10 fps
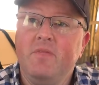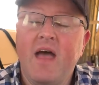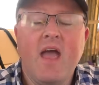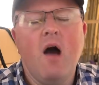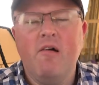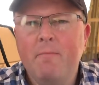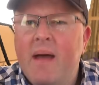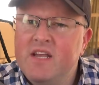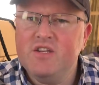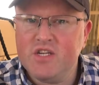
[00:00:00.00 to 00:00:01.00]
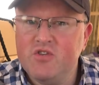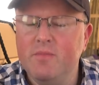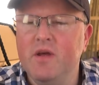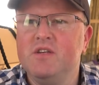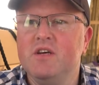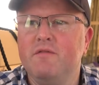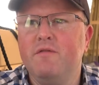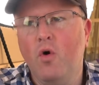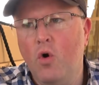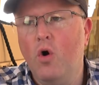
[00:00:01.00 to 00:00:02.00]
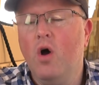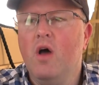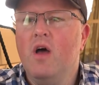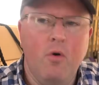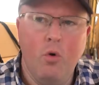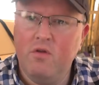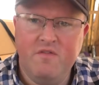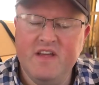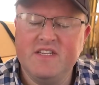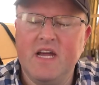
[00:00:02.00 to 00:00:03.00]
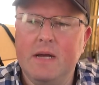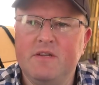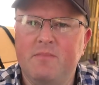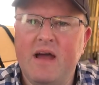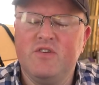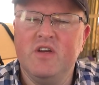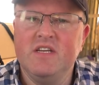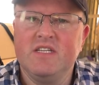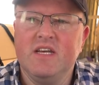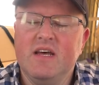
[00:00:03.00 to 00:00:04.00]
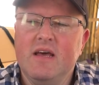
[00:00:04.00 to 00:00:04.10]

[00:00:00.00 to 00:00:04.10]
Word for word: They are a main distributor for all of these types of batteries,